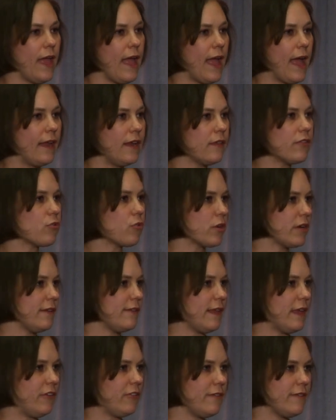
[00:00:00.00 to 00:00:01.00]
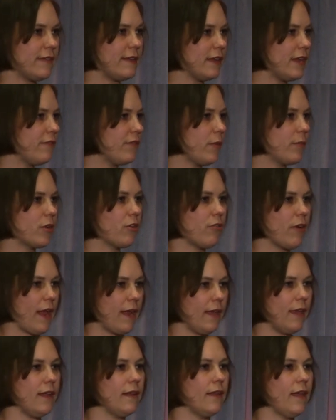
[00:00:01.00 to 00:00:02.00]
And other organizations, to give them
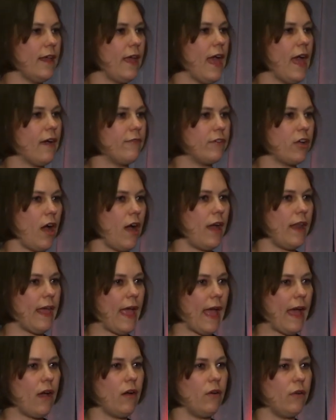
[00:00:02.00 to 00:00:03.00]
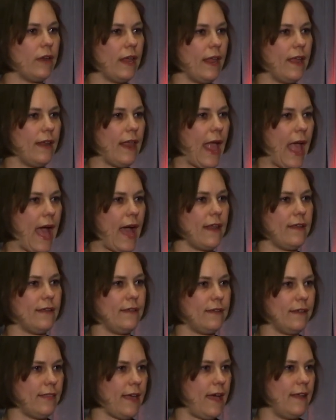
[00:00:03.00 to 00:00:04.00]
credit, have gone out and
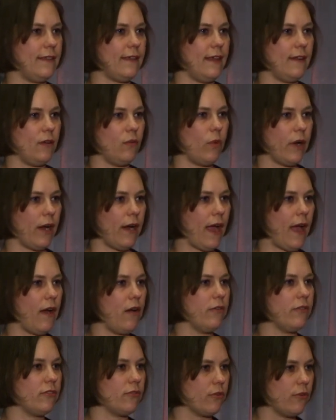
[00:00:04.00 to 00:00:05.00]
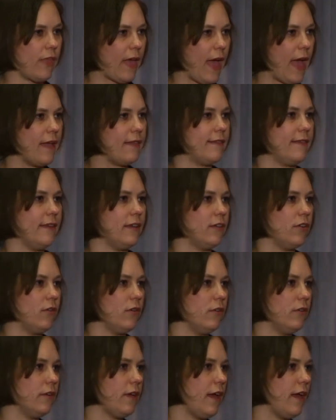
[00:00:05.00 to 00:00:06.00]
added to that data warehouse or that
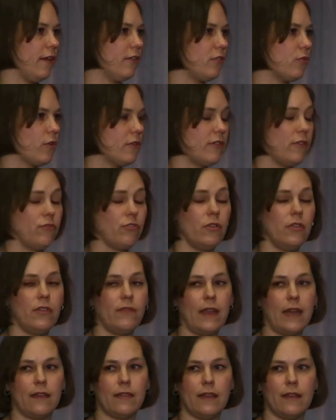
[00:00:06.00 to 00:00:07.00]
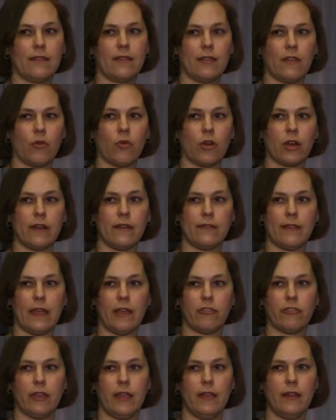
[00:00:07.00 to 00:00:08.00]
single source of truth of analytics in their
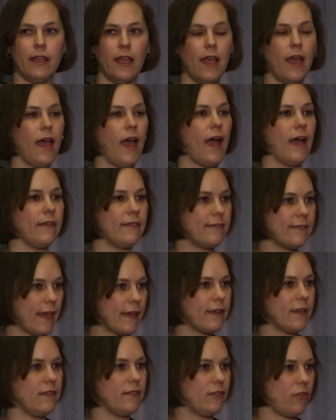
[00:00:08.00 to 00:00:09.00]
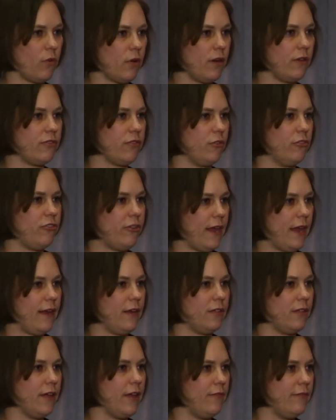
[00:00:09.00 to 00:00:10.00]
organization a second source or
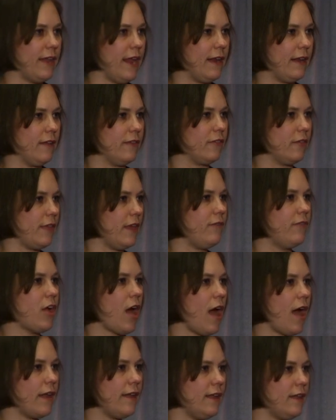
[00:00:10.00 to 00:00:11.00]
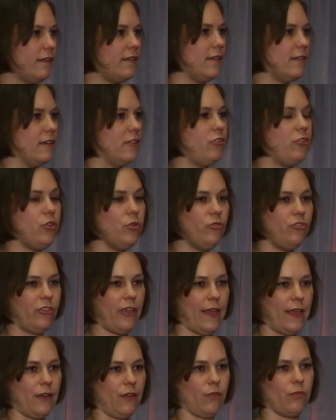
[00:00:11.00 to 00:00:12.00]
channel of data. So they've gone into the
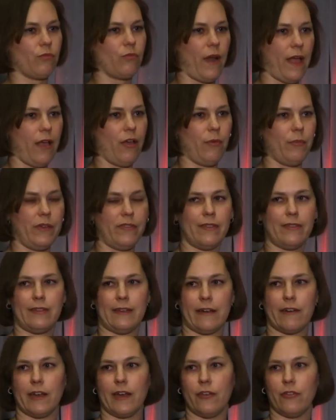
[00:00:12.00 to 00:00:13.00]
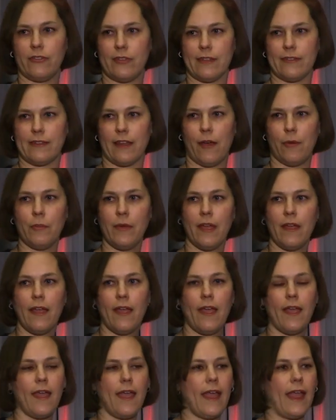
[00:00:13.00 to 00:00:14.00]
two-channel realm of the stereo system.
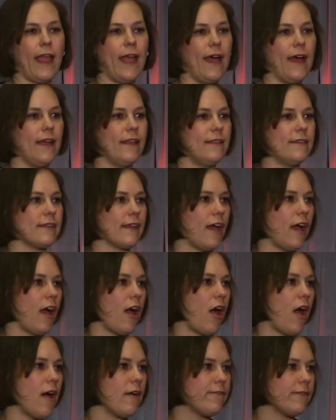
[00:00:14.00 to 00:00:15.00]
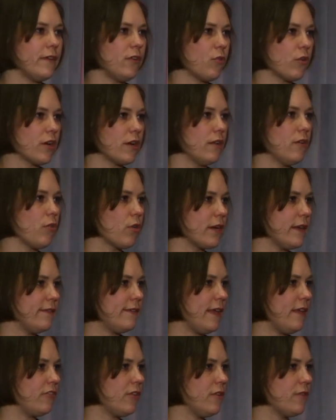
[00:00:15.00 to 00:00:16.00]
And often
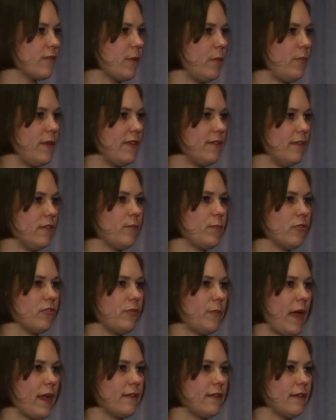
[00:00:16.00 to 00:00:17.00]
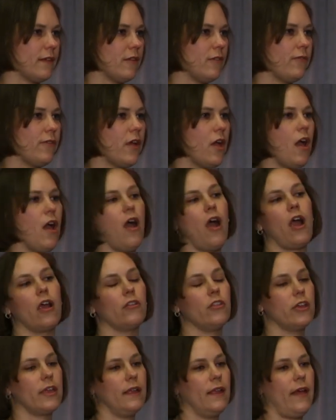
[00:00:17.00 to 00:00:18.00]
organizations from a business perspective are
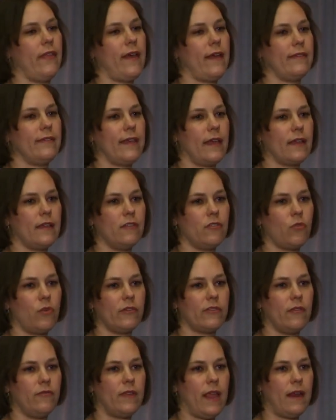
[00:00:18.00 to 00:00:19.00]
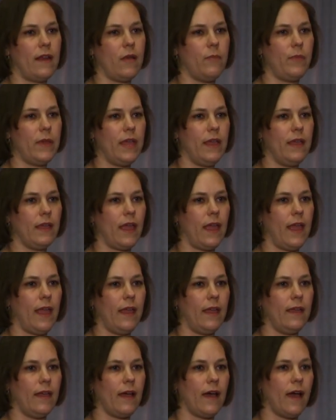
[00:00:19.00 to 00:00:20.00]
looking at that second source of data being
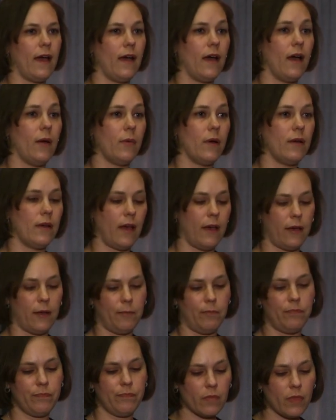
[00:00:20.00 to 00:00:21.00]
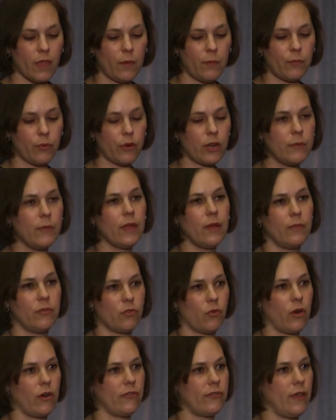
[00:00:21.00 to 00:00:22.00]
a premium
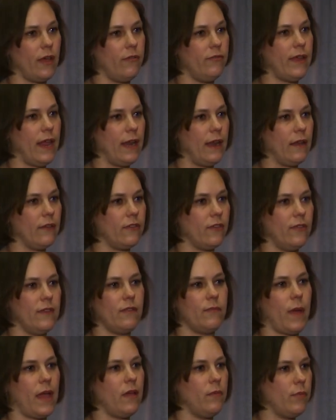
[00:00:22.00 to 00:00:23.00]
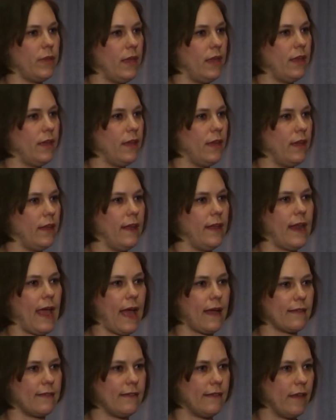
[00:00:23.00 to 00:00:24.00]
source of data. So this might be an
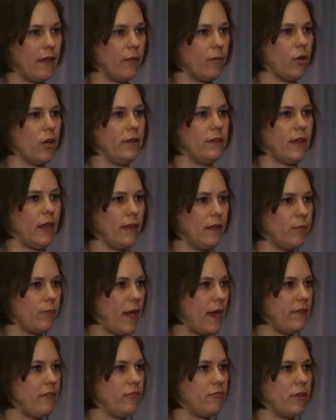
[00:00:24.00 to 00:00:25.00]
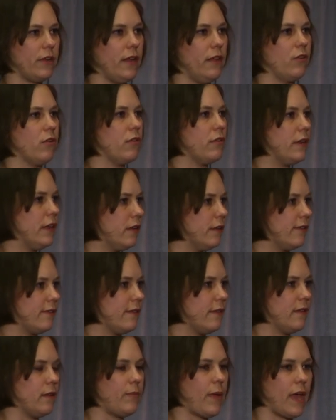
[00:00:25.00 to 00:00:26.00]
Axiom or a Dun & Bradstreet or
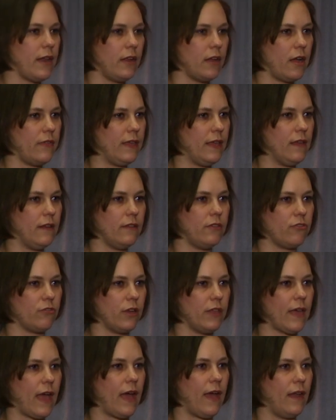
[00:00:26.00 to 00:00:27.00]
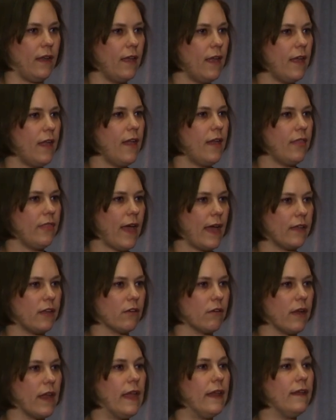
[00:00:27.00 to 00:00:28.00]
Nielsen, depending on the industry that
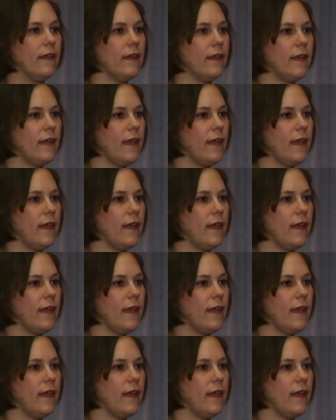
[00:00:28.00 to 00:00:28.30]
you're in.